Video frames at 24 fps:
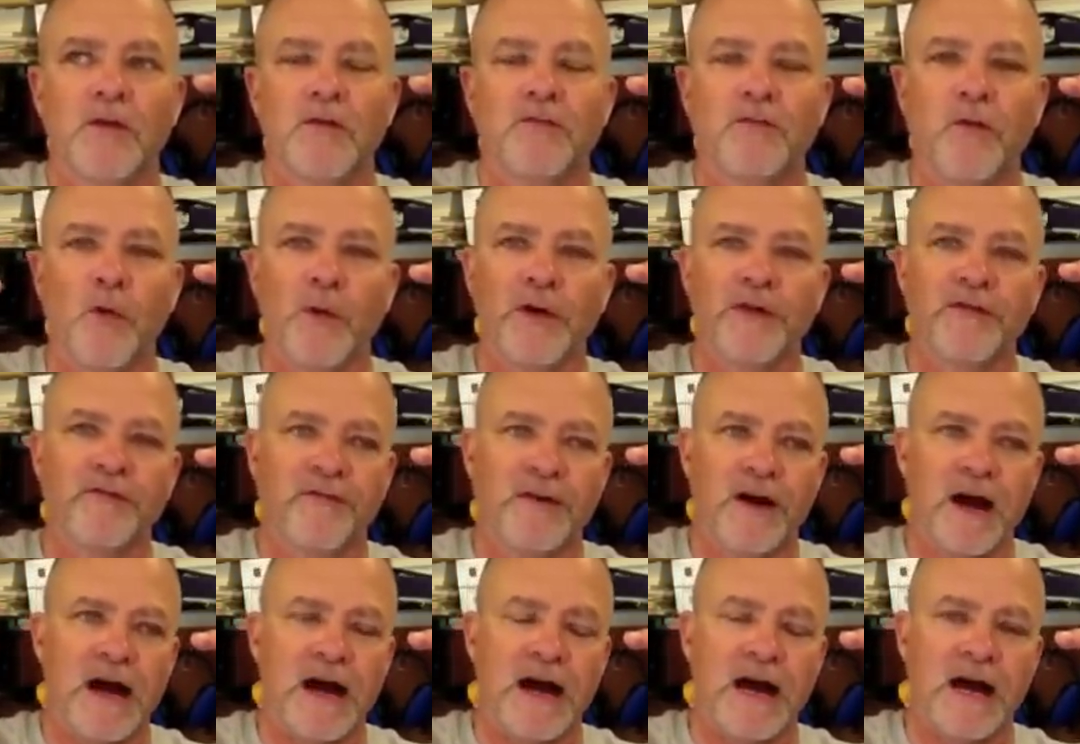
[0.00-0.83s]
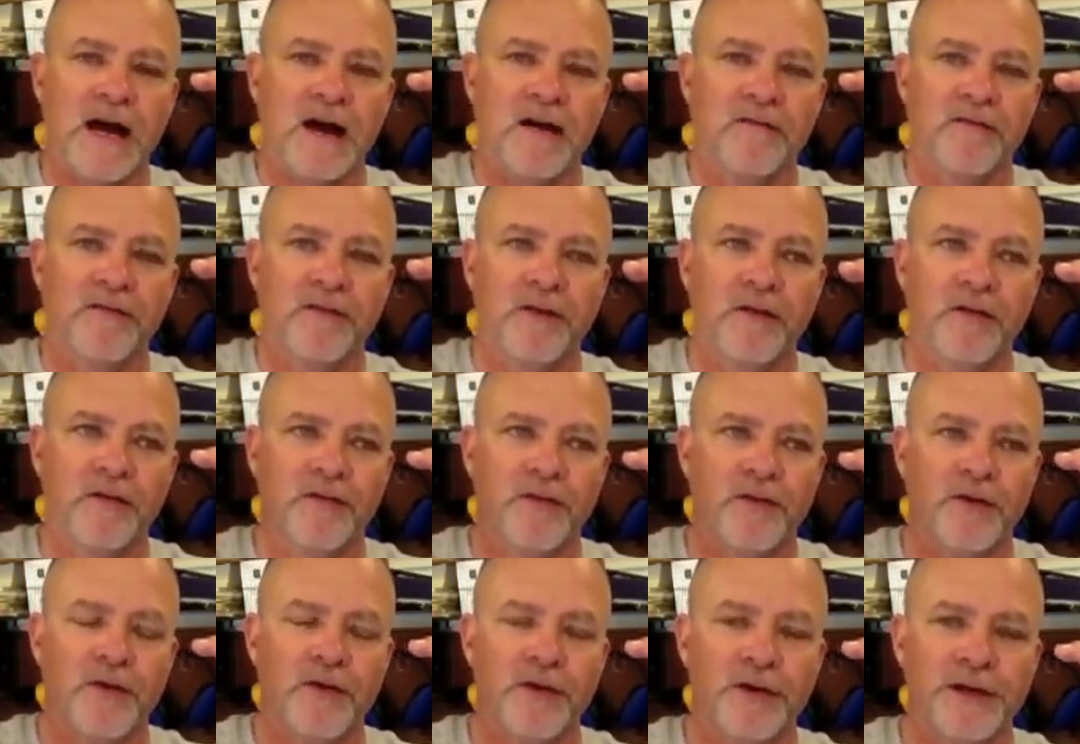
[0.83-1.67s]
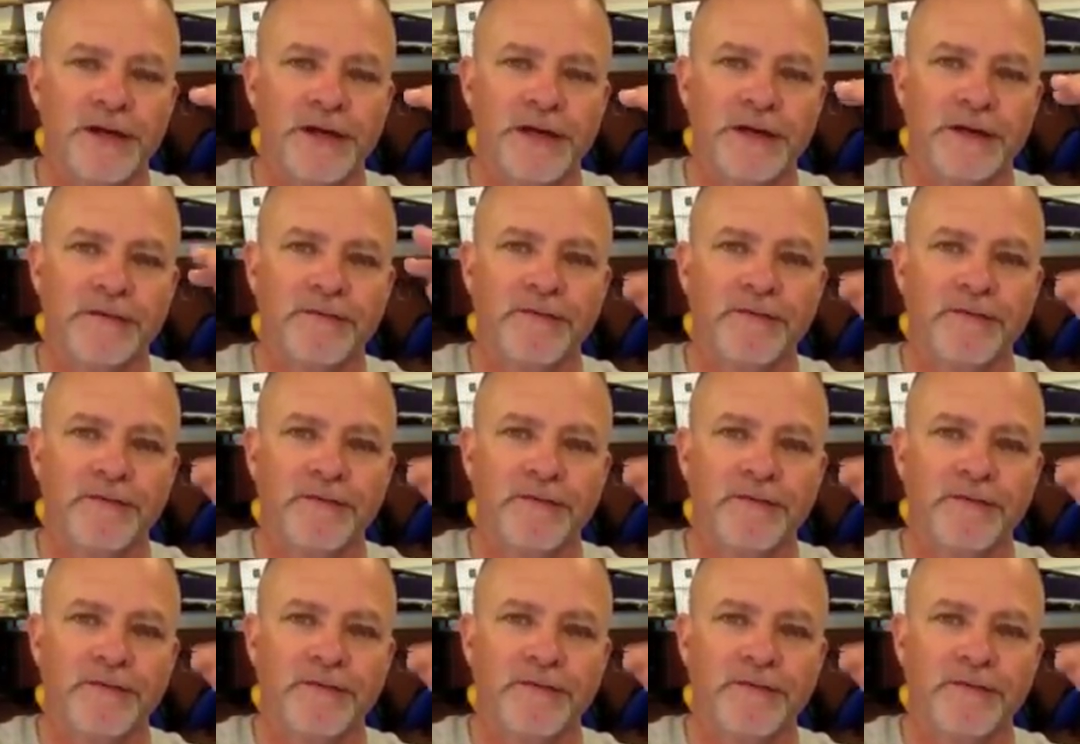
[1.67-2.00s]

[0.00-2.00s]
45, 30,